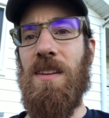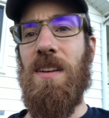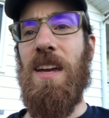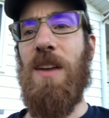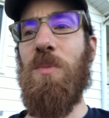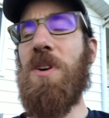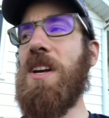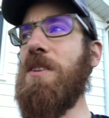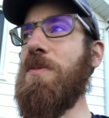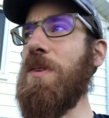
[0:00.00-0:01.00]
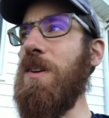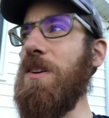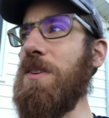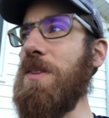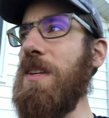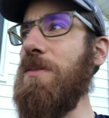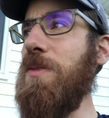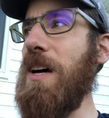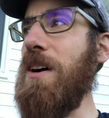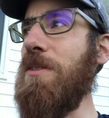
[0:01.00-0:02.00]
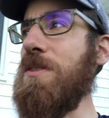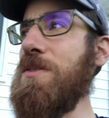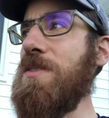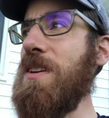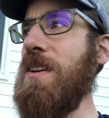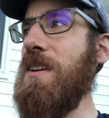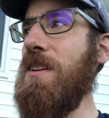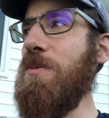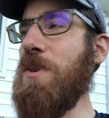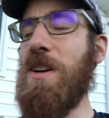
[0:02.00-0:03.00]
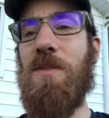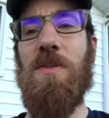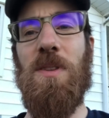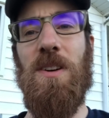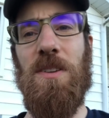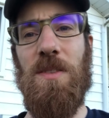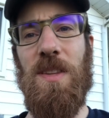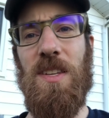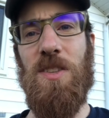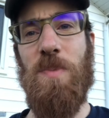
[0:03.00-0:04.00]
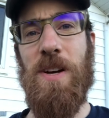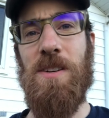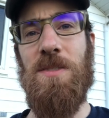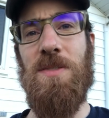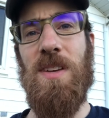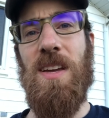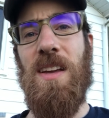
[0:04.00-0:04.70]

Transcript: And we're here for longer than the flowers. We're here for longer than the sparrows.